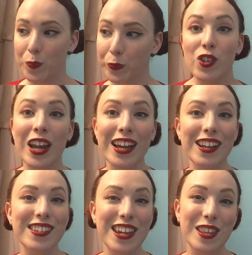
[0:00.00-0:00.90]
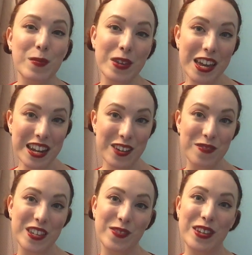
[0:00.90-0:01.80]
So like I said at the beginning of
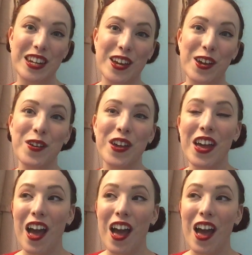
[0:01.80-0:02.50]
this video,